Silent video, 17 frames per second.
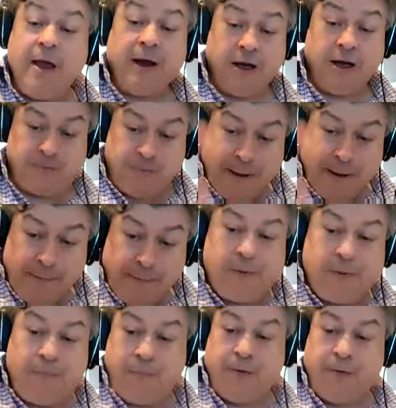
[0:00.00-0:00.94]
because
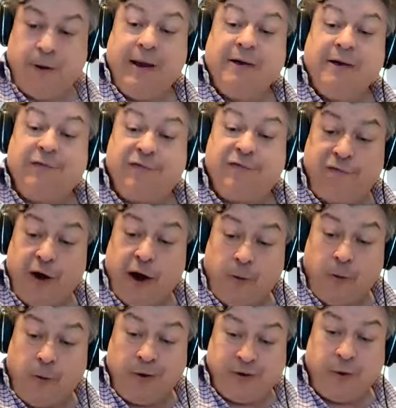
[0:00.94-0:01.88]
people you know infer
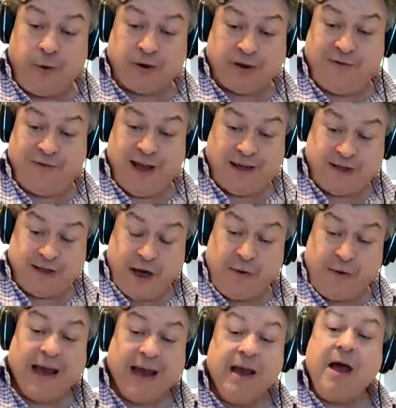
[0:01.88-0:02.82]
all sorts of things
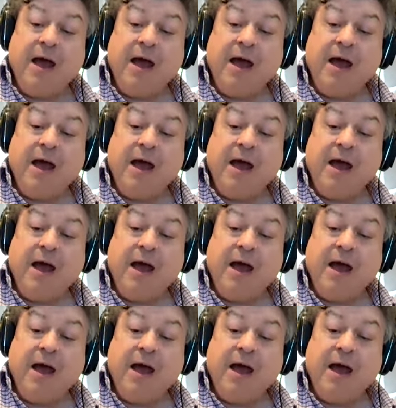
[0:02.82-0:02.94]
okay